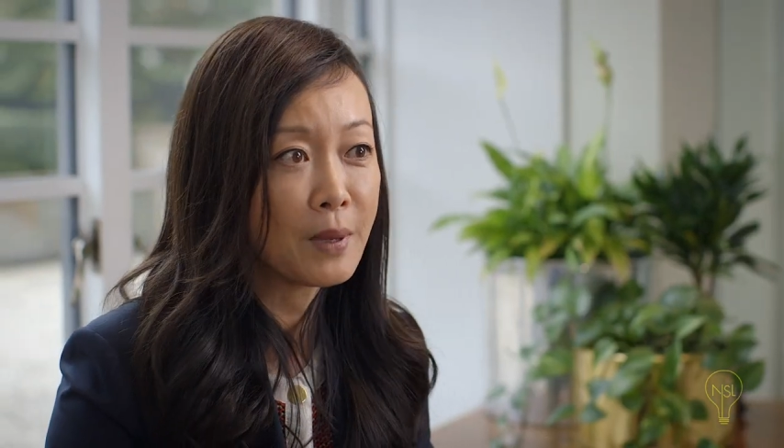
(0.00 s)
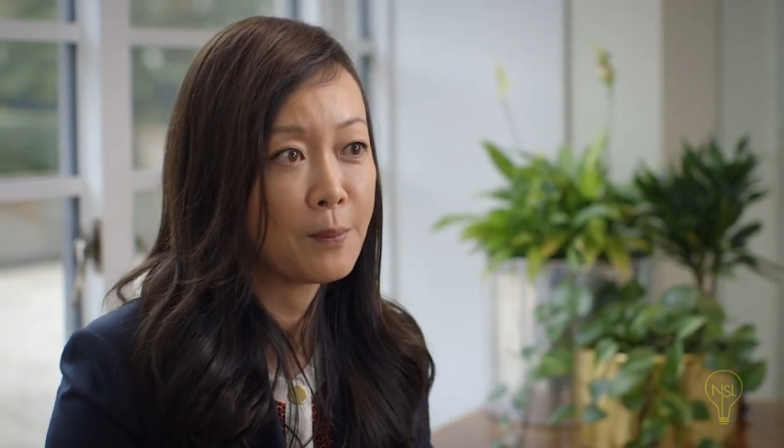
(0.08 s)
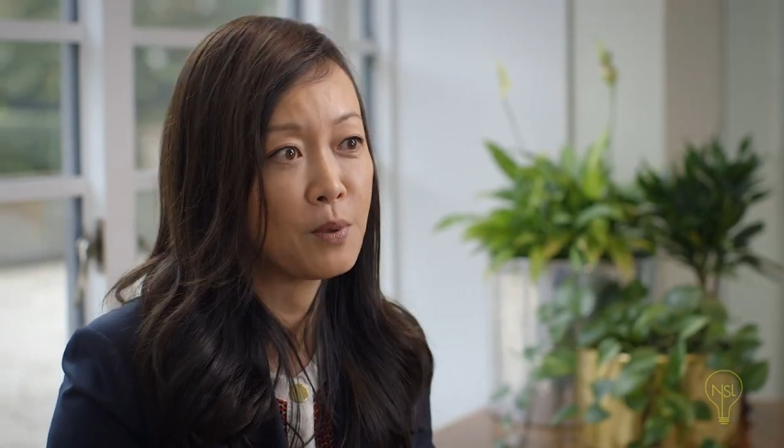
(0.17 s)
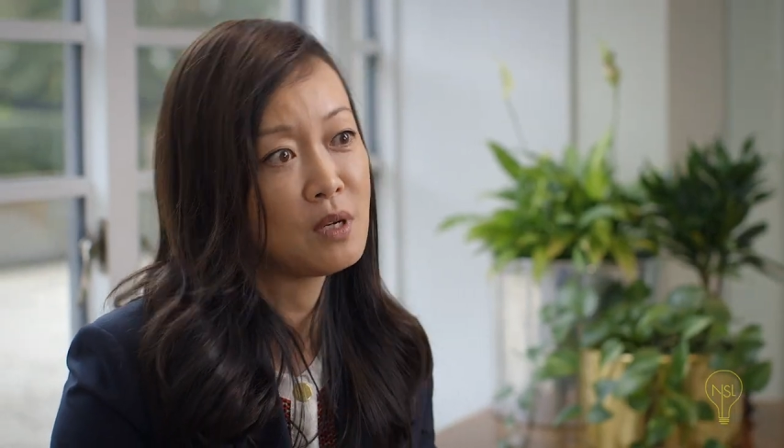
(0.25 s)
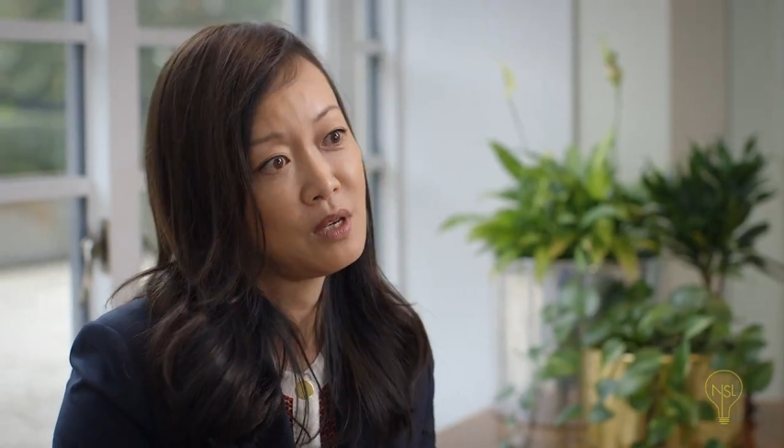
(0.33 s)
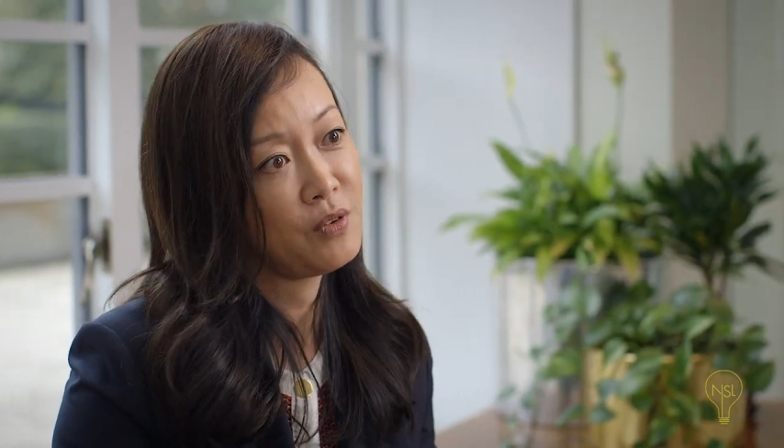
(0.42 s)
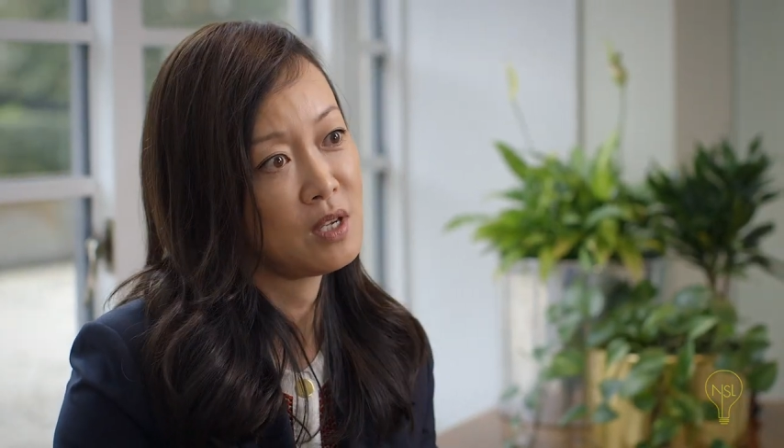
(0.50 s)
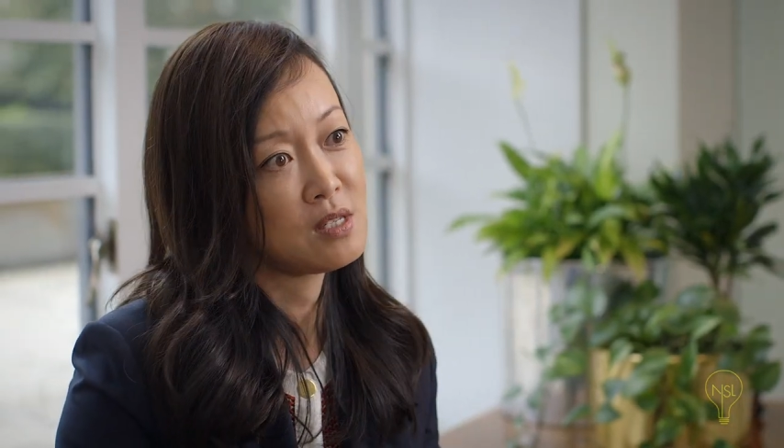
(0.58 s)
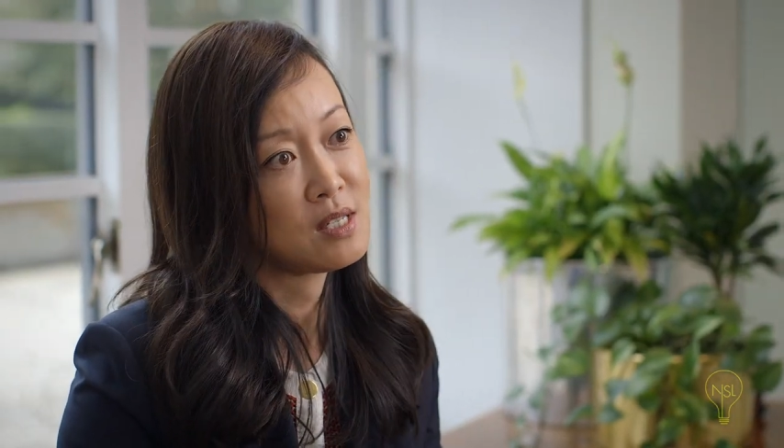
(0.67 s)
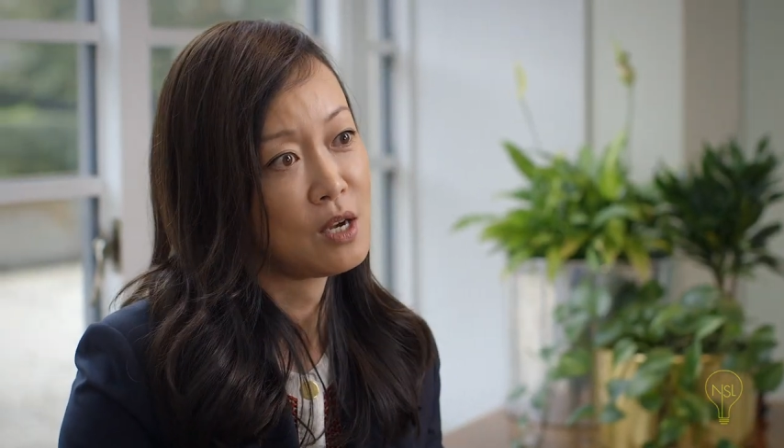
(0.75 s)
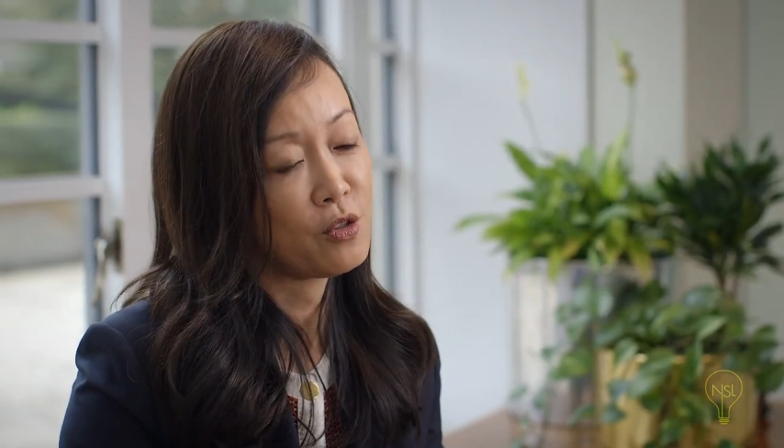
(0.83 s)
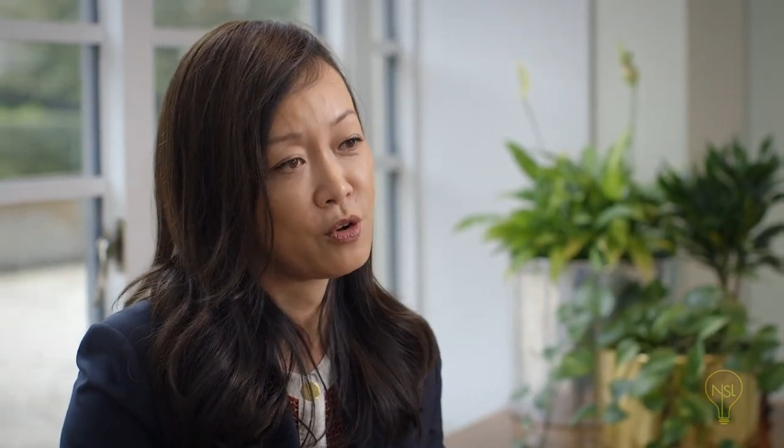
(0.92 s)
people living in
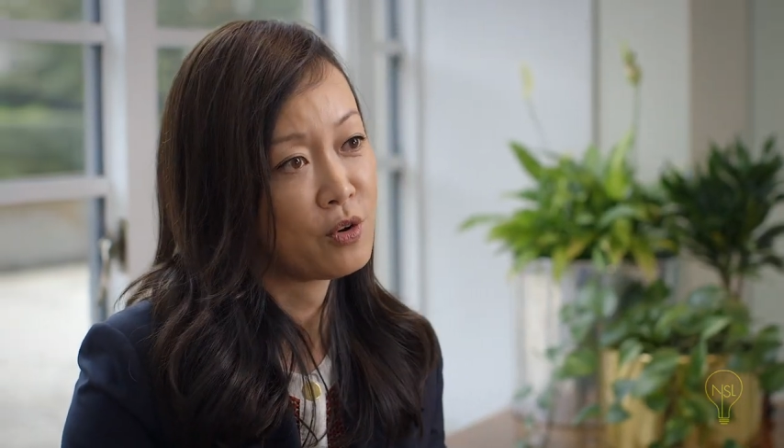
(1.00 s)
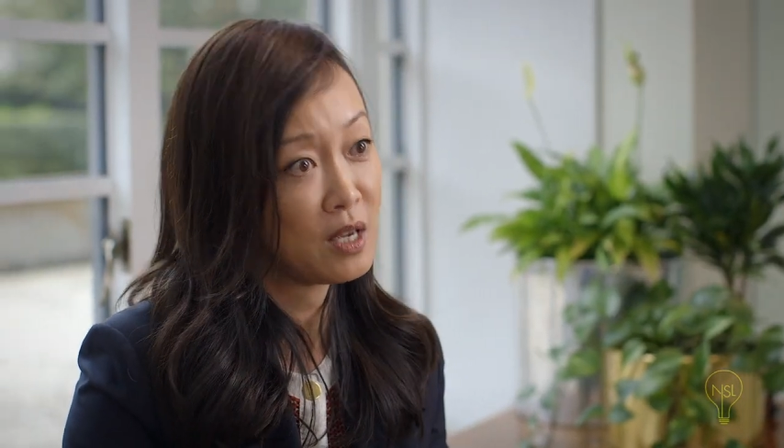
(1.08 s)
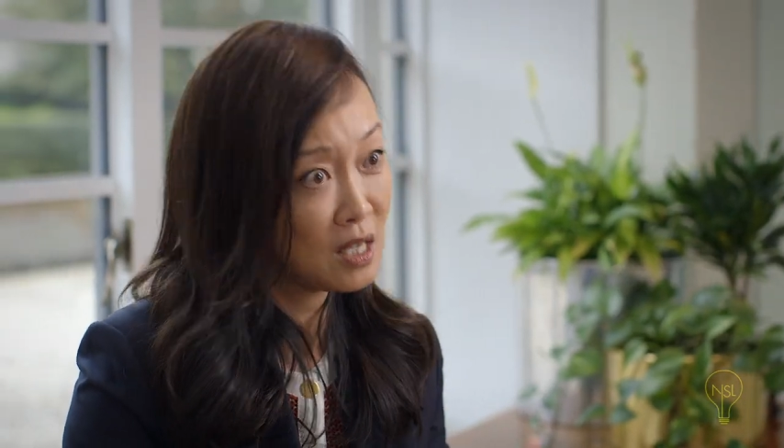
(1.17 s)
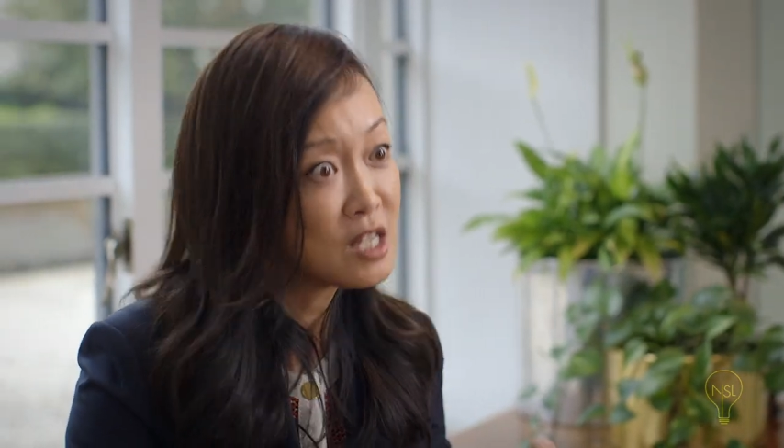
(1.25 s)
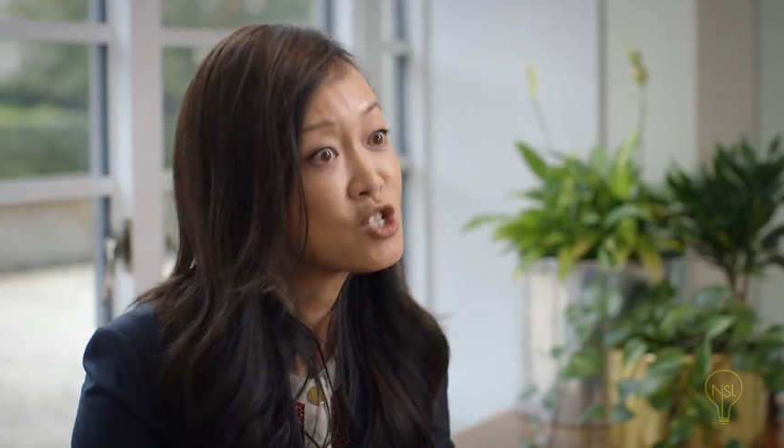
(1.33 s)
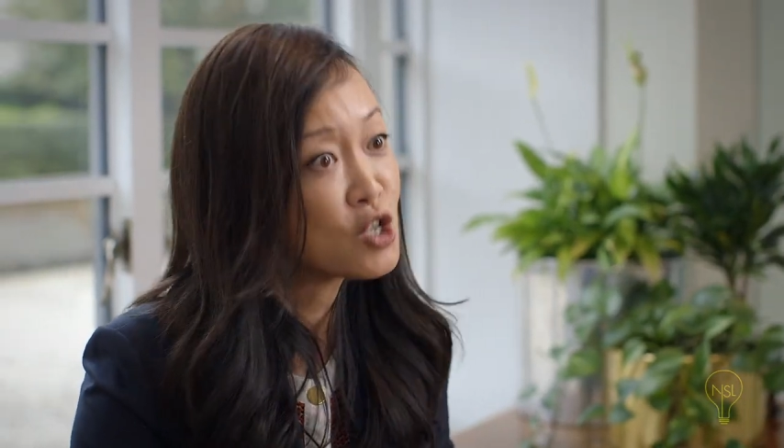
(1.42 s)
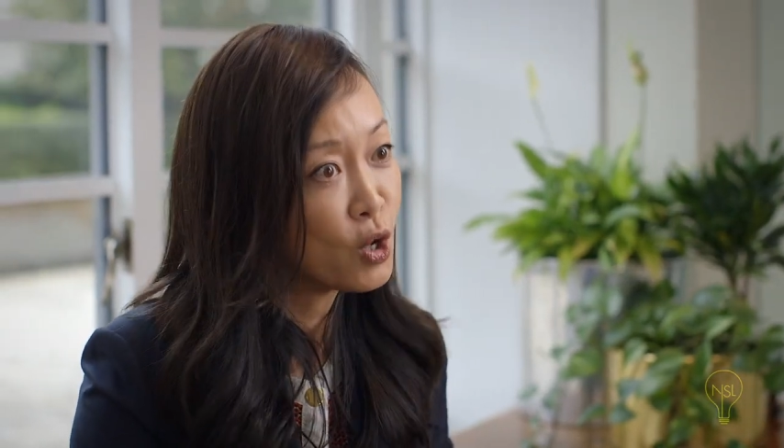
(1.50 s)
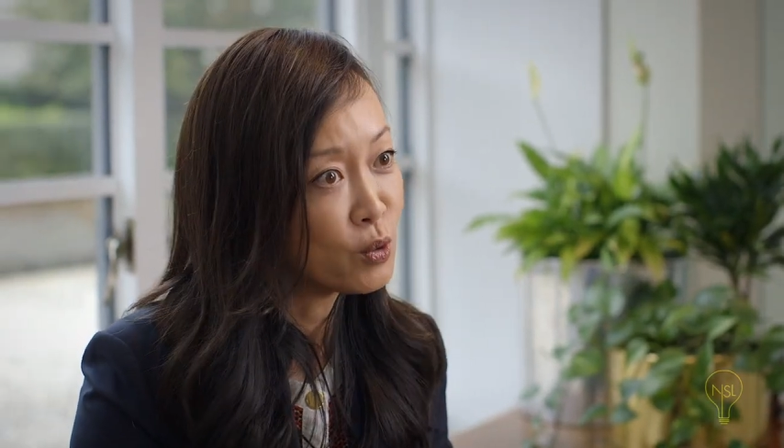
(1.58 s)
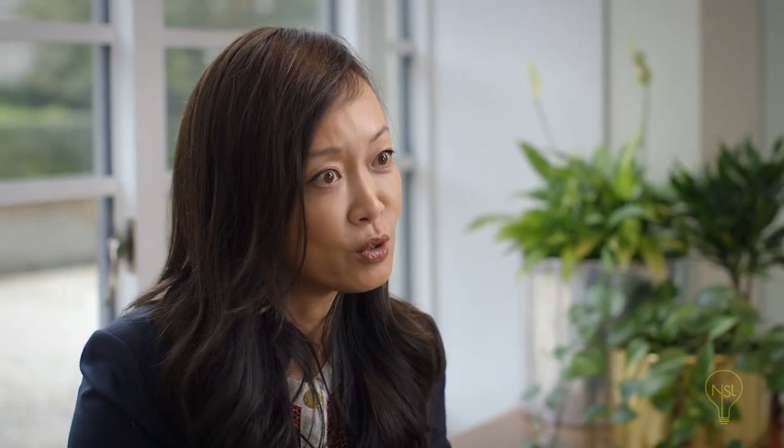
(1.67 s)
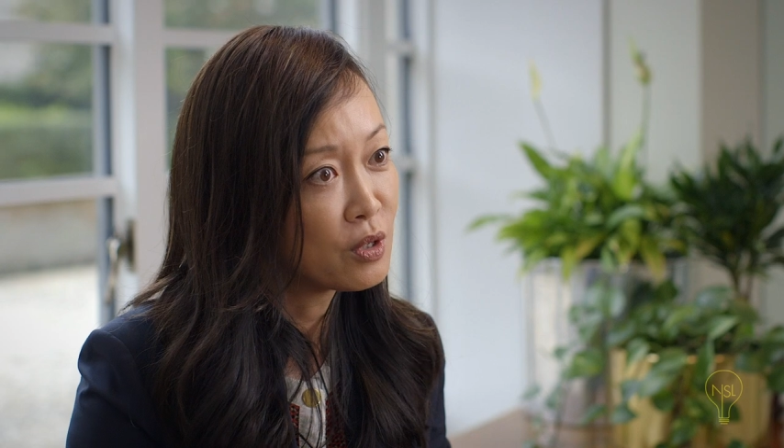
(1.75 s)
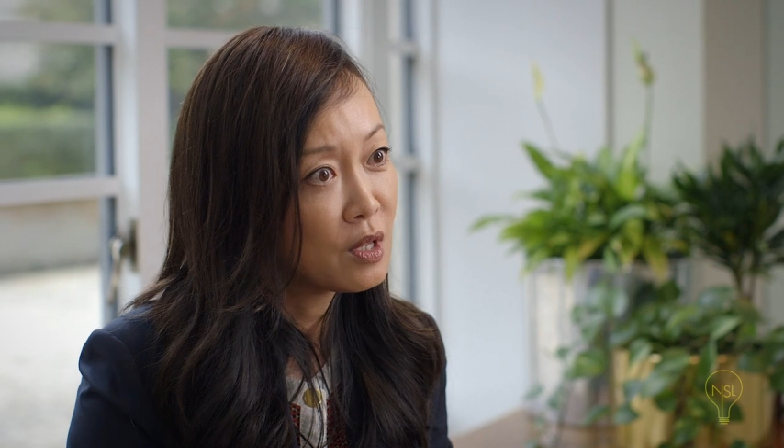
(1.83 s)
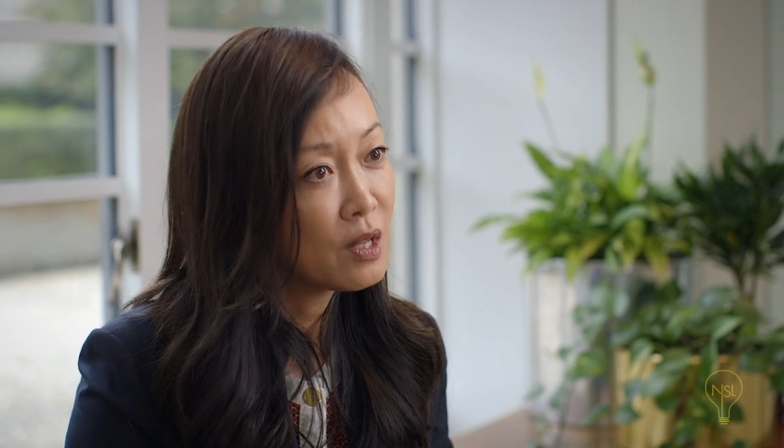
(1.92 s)
South Korea, in
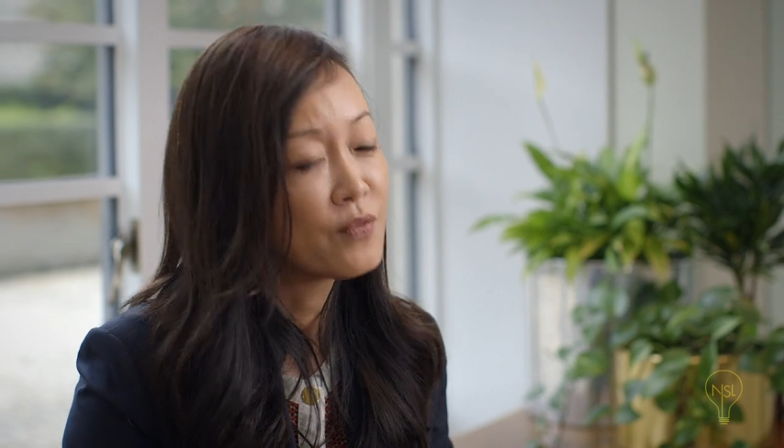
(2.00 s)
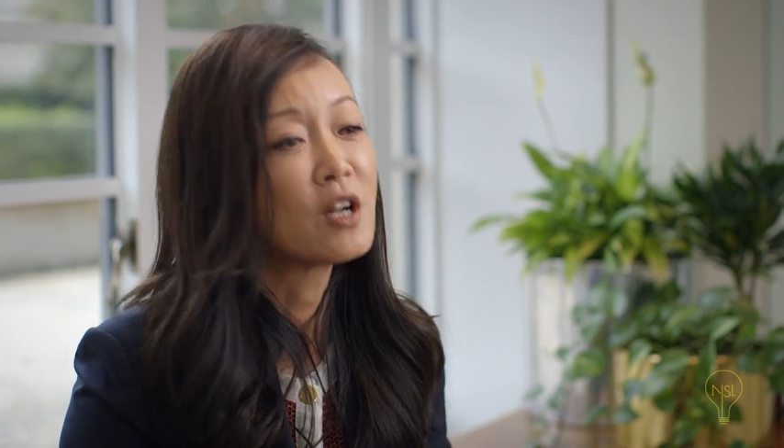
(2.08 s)
Seoul.